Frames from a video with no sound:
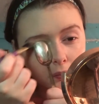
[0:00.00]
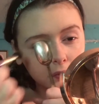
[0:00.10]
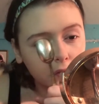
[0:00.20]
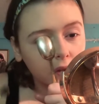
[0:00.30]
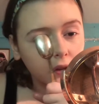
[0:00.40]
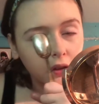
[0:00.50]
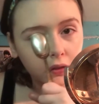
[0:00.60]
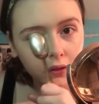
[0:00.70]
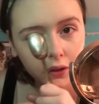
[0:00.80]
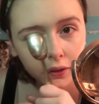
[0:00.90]
It's totally
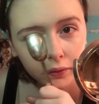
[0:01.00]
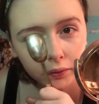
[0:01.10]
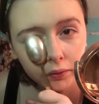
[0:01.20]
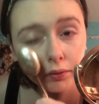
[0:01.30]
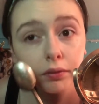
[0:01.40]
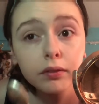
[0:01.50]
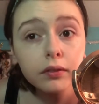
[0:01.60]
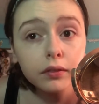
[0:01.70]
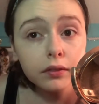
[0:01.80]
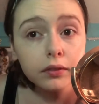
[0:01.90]
up to you.
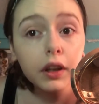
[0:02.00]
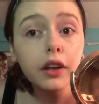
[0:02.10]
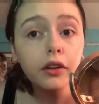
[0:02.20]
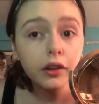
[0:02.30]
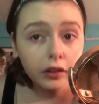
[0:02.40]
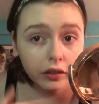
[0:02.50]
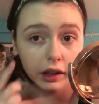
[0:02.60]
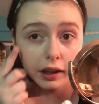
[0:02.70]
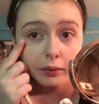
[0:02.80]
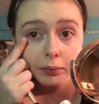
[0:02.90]
And you can
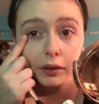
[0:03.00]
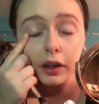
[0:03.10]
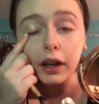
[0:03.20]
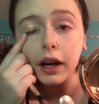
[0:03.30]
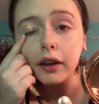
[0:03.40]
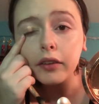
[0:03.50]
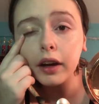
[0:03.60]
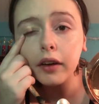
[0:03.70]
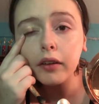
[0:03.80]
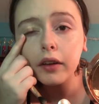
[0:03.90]
see, you can kind of
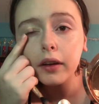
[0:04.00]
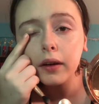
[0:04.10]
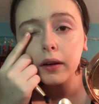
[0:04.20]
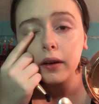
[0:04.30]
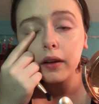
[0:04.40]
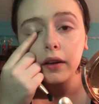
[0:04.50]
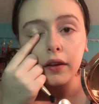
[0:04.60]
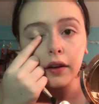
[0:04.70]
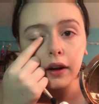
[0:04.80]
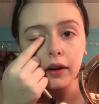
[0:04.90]
tell
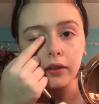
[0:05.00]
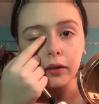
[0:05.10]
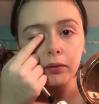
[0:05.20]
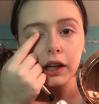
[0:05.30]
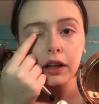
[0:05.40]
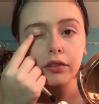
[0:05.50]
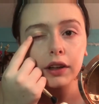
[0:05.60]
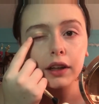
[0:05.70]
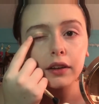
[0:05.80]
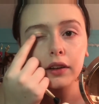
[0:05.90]
that there is a
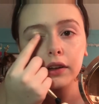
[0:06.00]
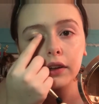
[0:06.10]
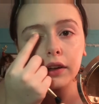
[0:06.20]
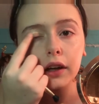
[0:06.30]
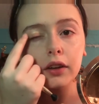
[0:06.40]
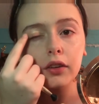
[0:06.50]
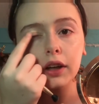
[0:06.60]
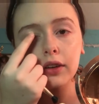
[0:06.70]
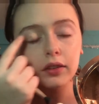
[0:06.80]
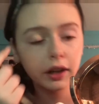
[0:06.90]
perfect cut
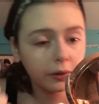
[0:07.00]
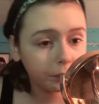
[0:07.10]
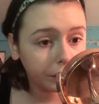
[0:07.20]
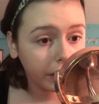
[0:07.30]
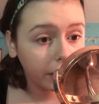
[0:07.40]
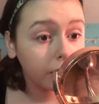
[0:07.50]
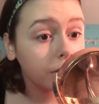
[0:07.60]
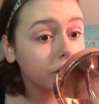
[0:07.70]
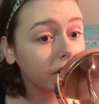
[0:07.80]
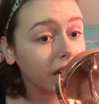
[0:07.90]
crease now,
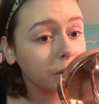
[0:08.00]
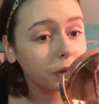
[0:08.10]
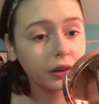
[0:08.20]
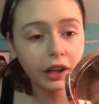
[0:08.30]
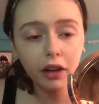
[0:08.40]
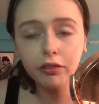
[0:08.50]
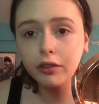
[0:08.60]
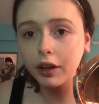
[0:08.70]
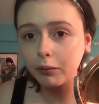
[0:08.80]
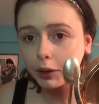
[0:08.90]
which I absolutely love.
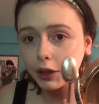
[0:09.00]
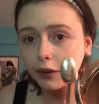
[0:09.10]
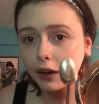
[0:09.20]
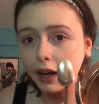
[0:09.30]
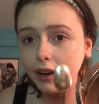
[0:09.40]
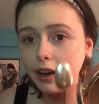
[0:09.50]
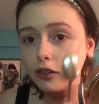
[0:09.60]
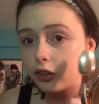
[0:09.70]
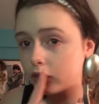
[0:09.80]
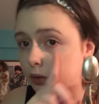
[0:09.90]
And we're gonna go ahead and
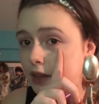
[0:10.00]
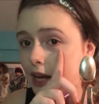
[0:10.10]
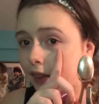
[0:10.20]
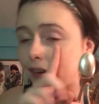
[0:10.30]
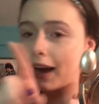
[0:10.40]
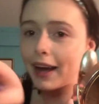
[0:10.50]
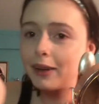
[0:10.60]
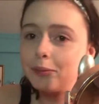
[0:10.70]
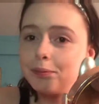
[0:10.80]
do this with the other eye.